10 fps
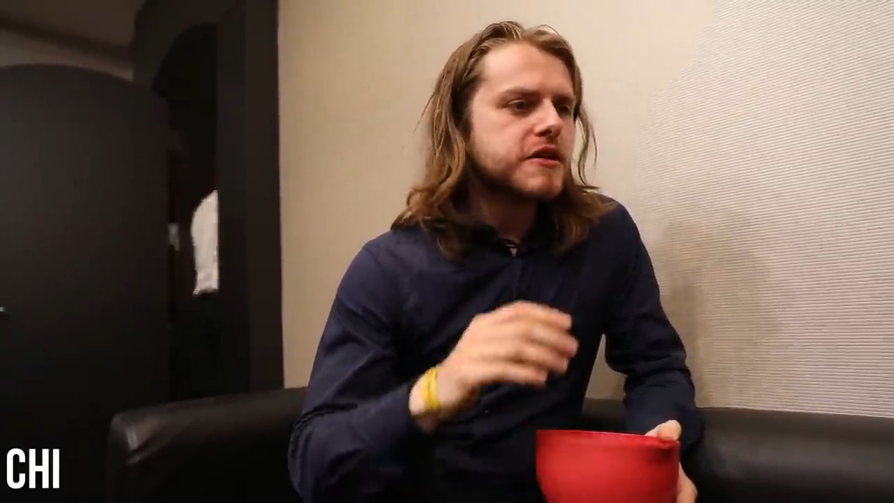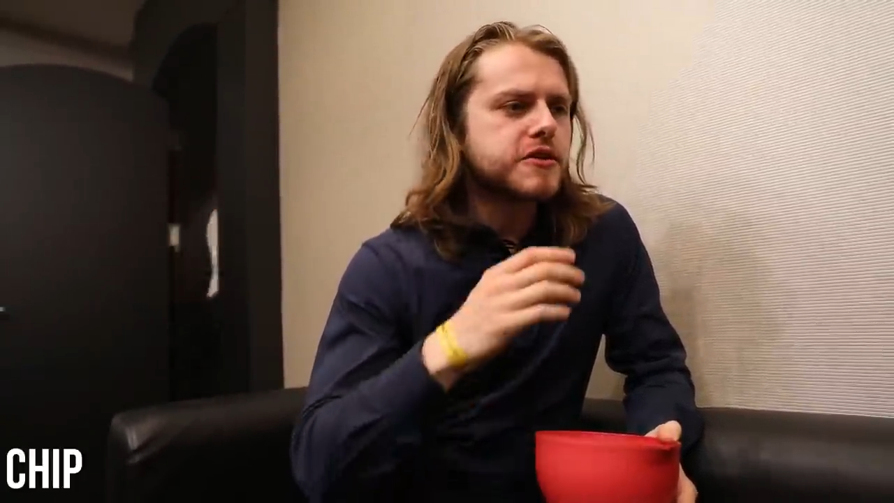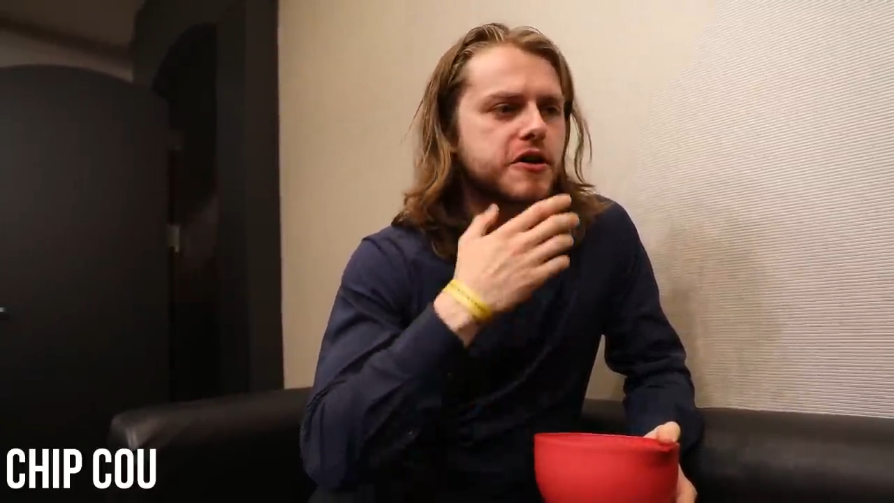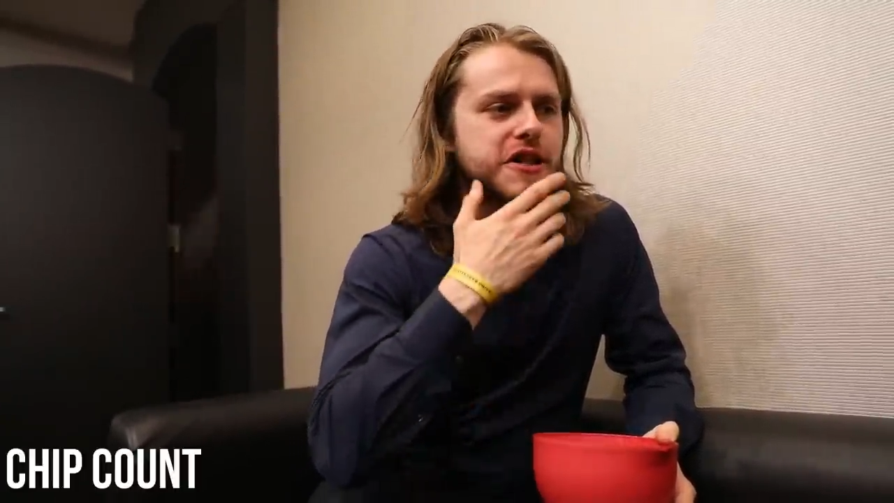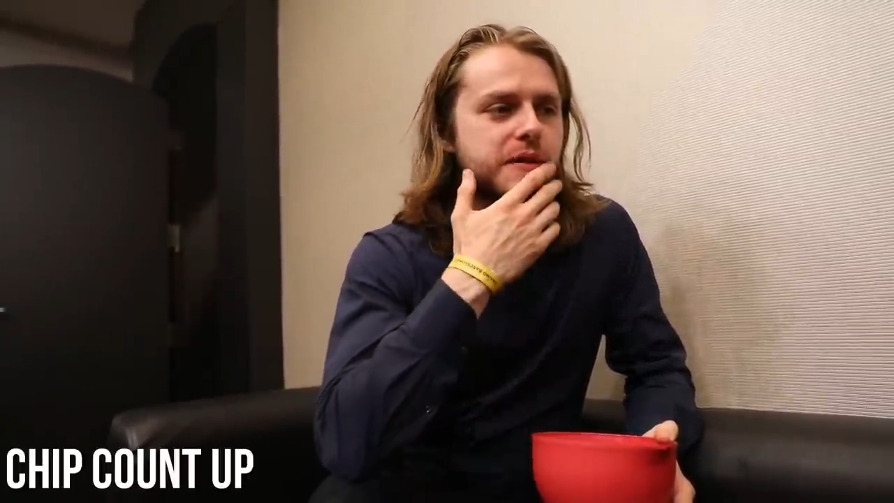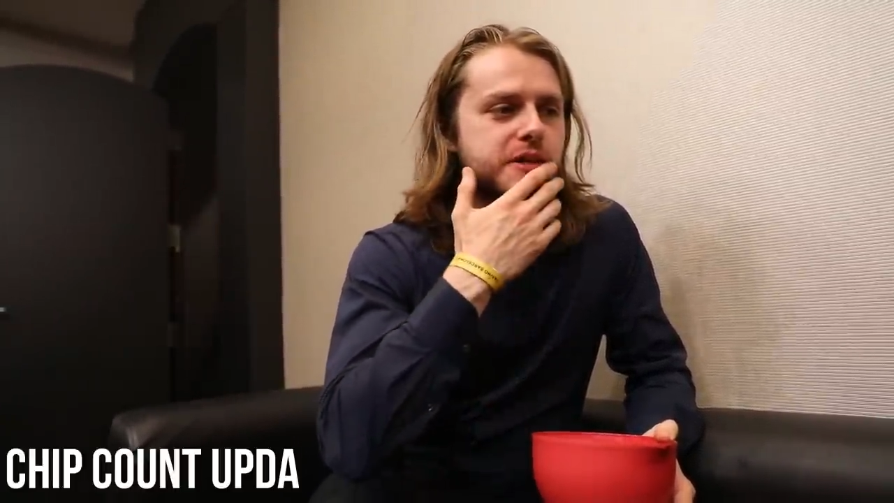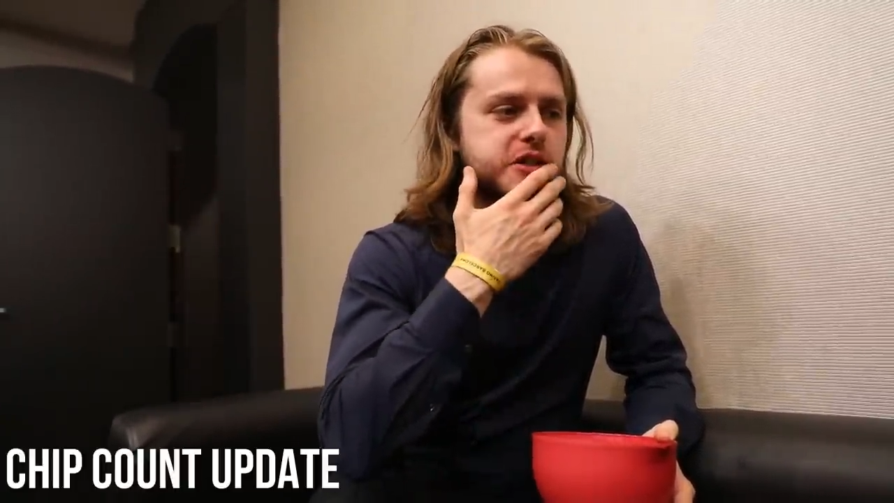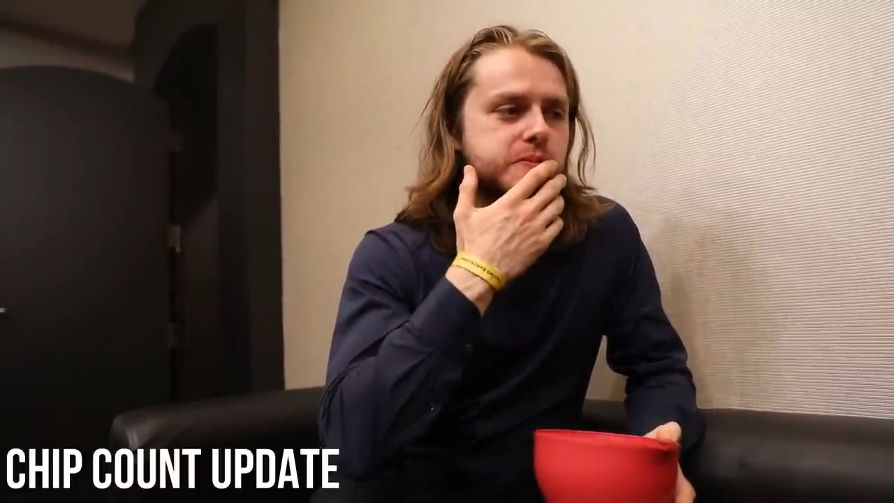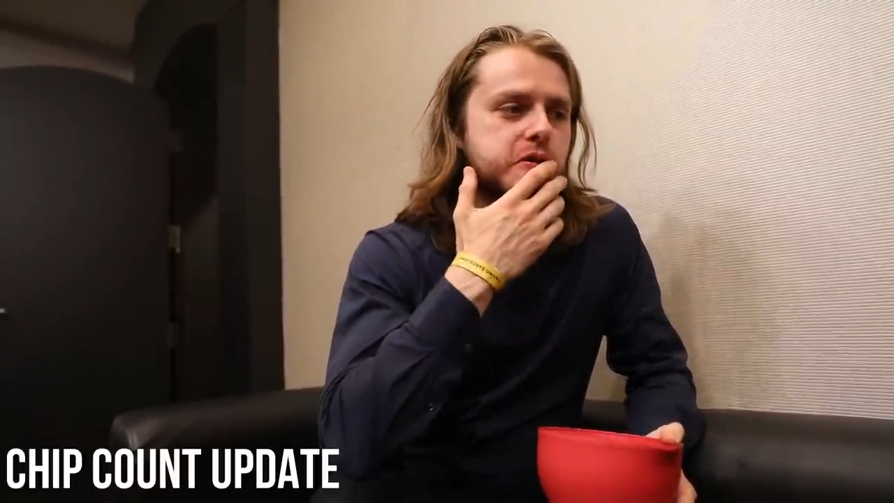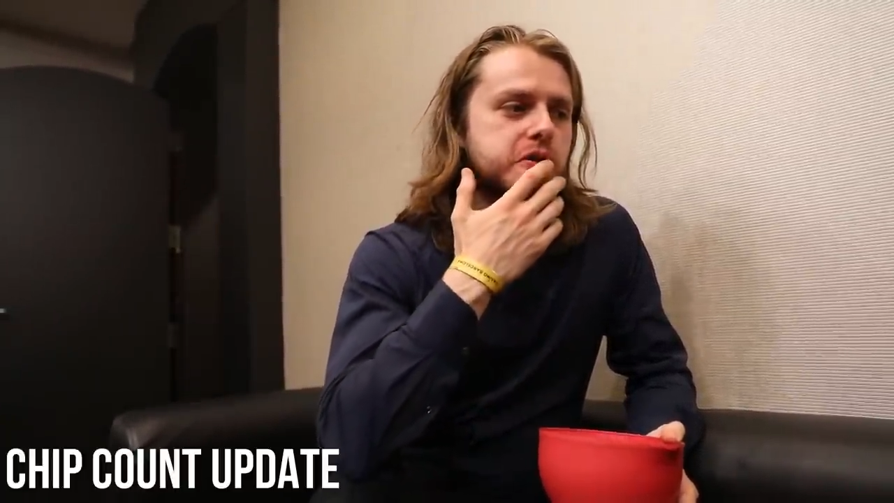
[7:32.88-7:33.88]
No idea how many
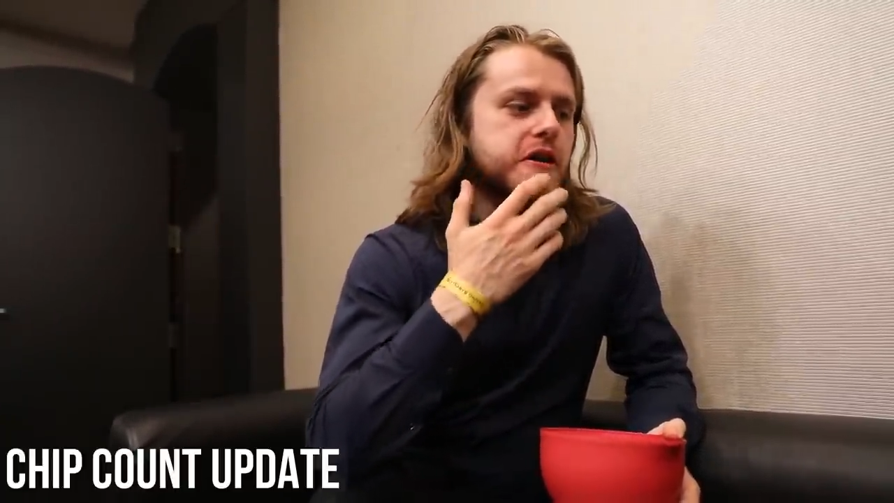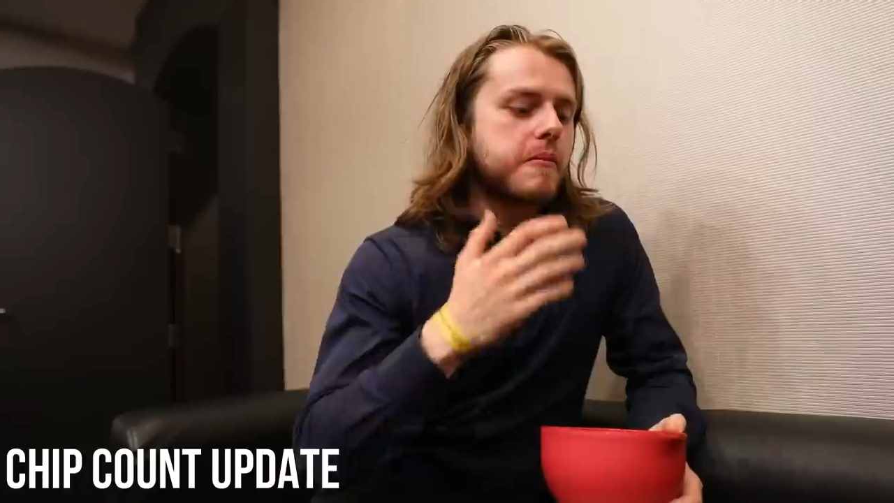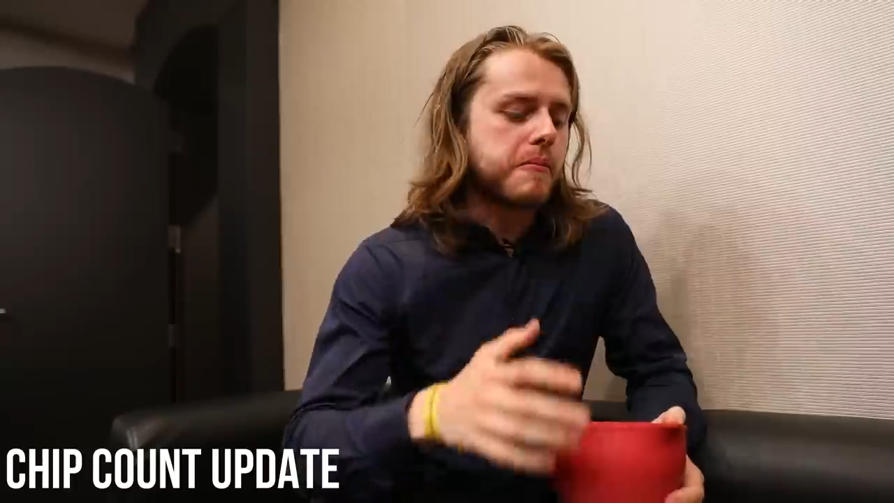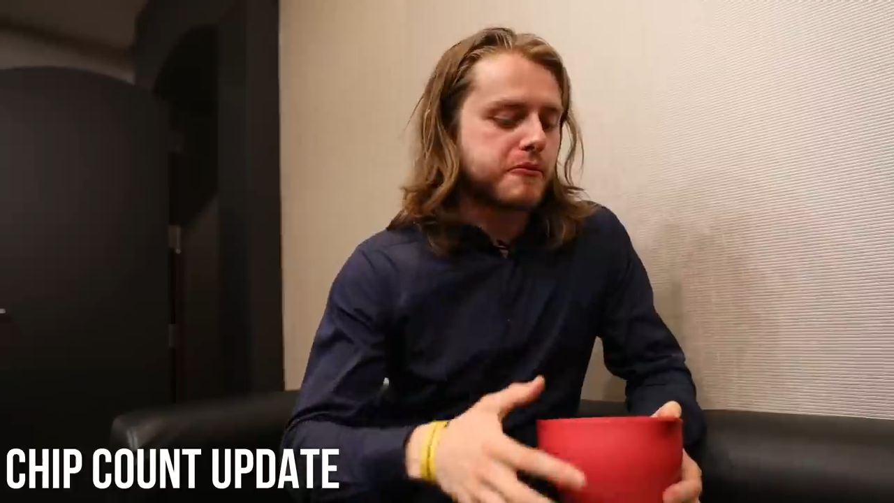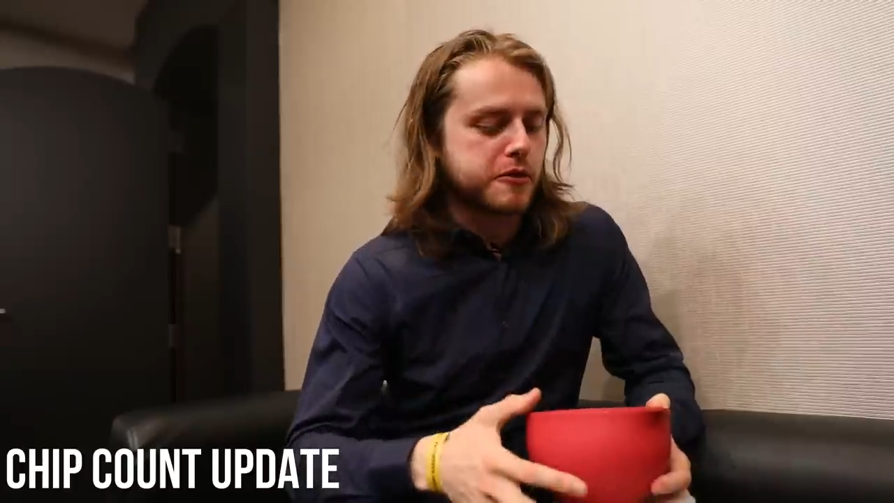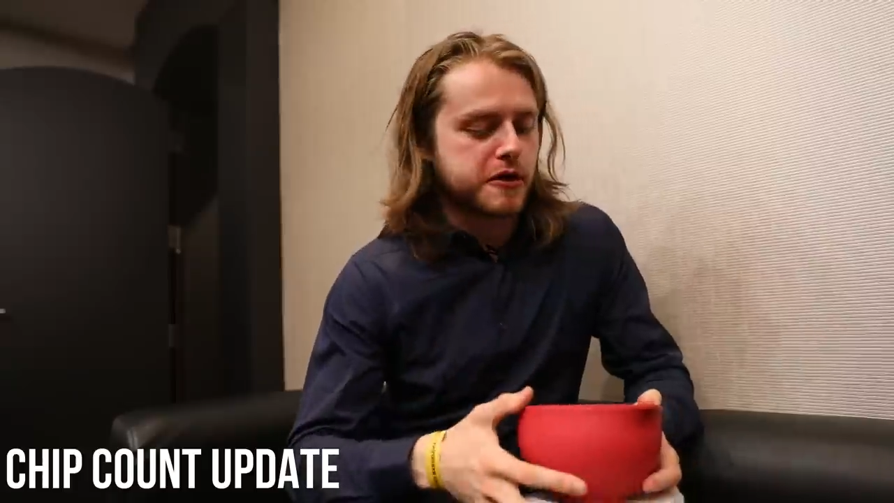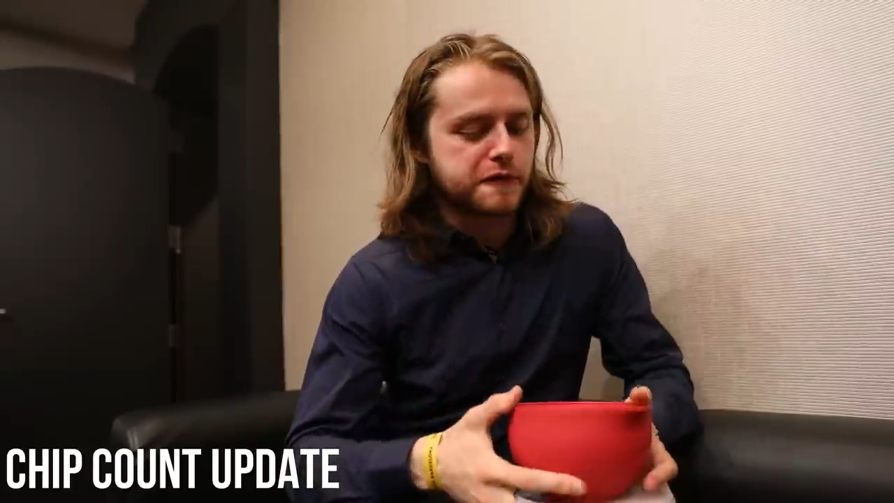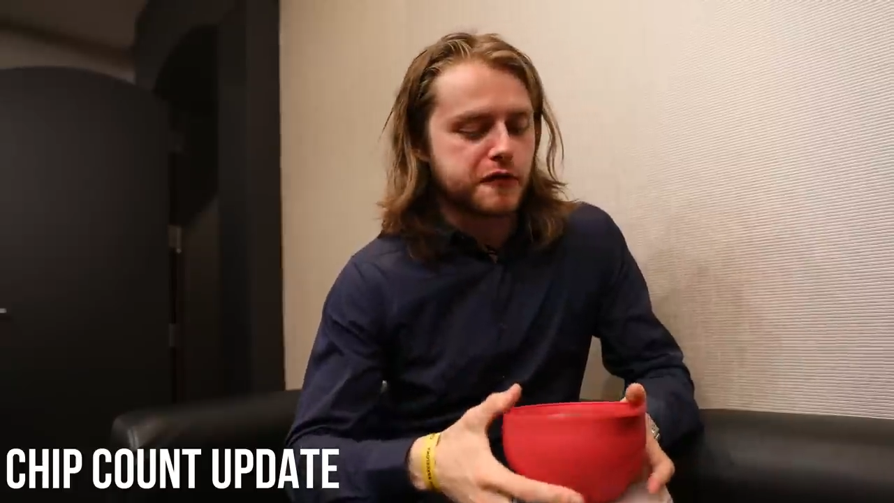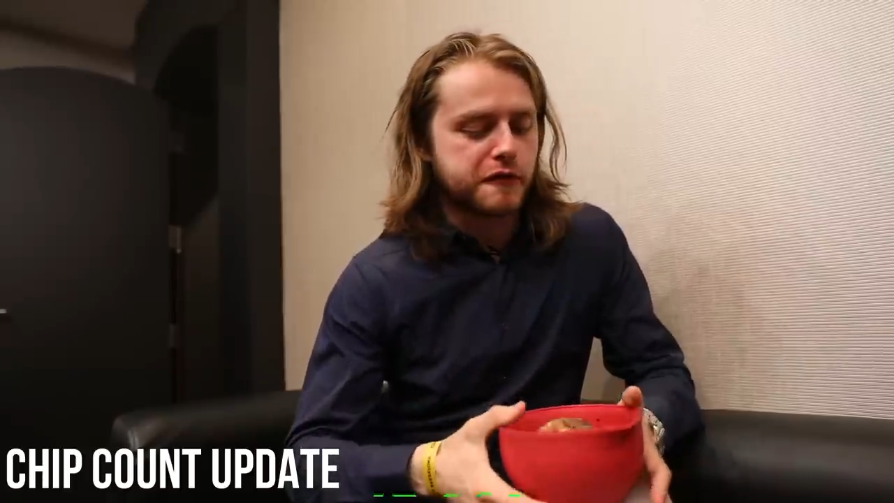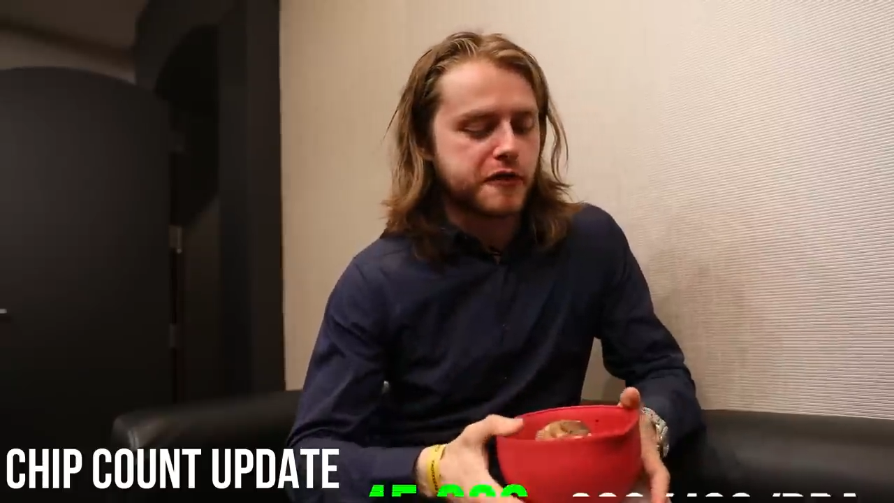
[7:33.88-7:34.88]
chips I got now. Probably like
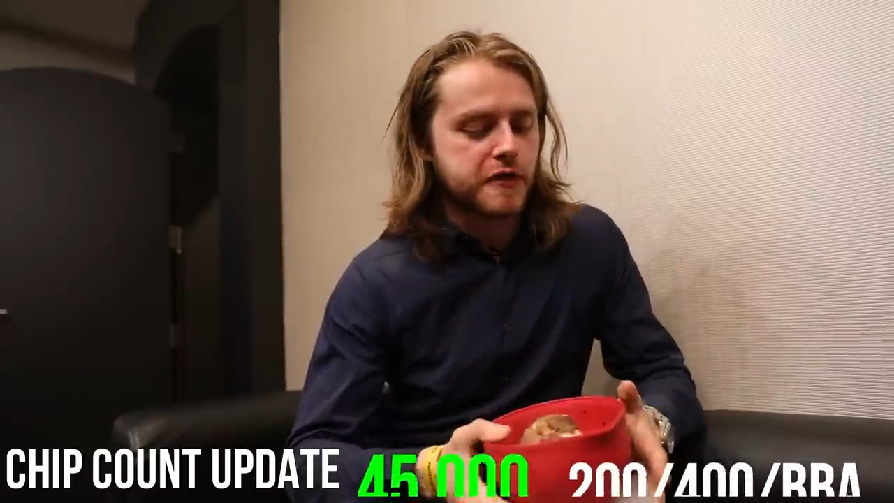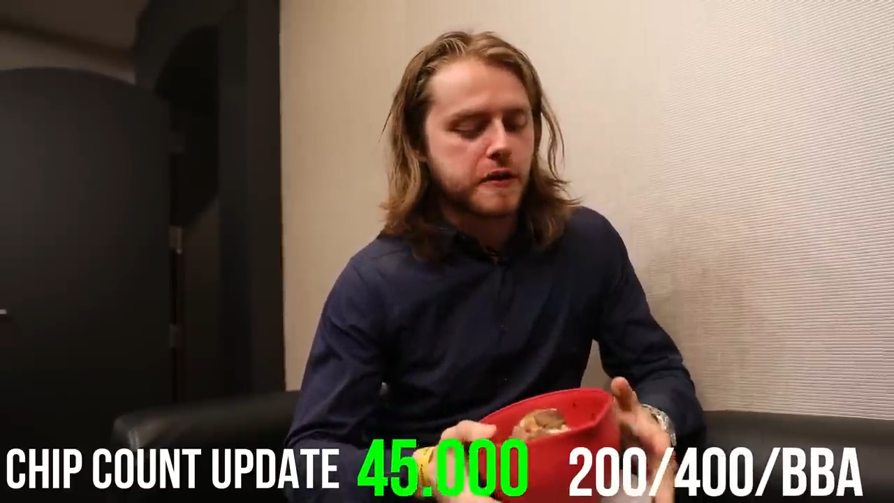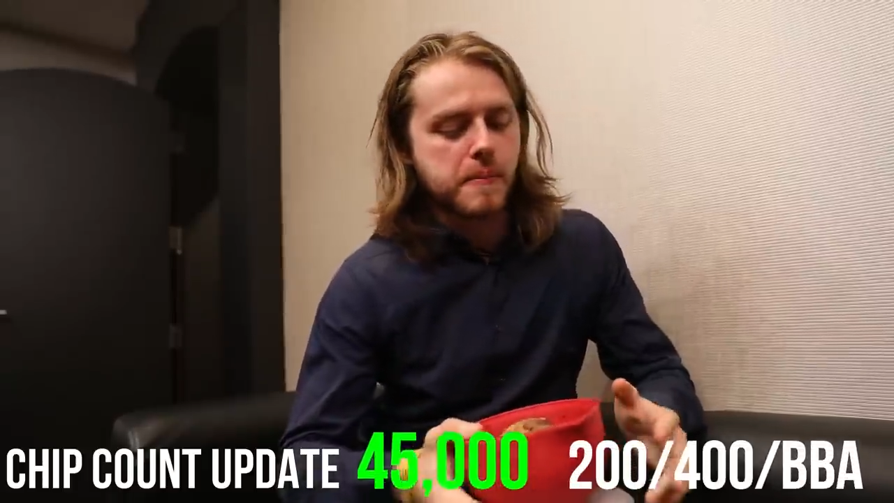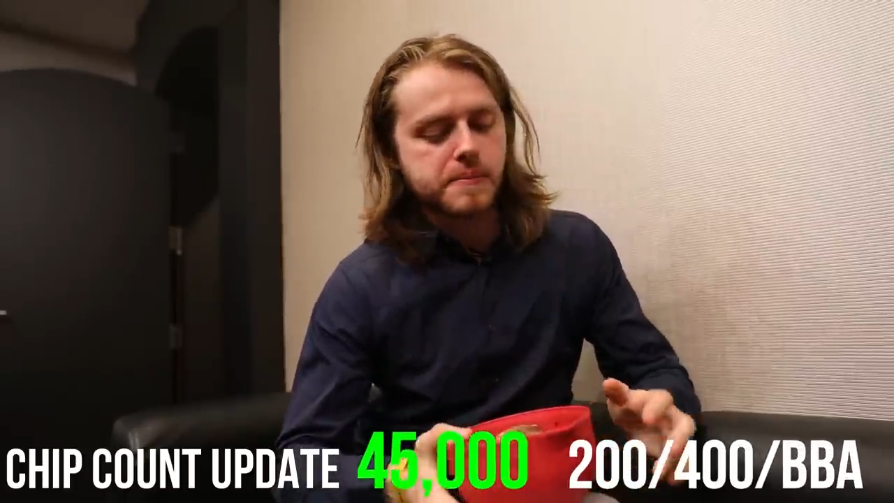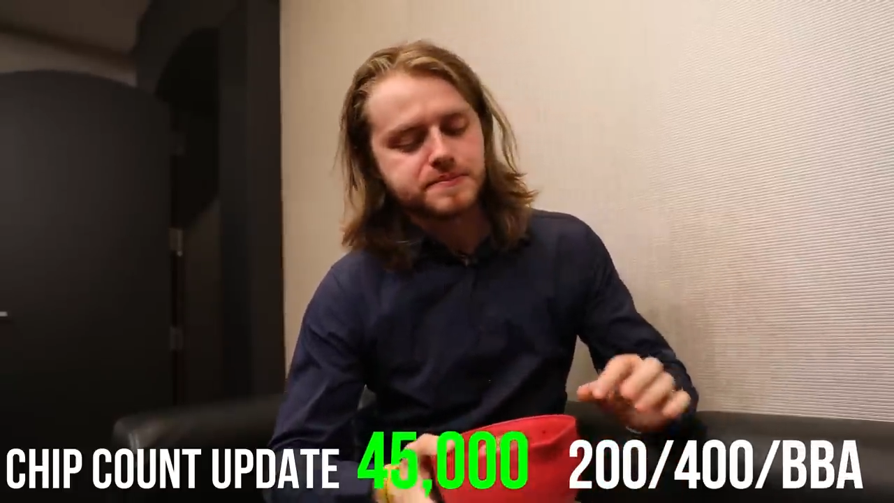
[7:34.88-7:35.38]
45k.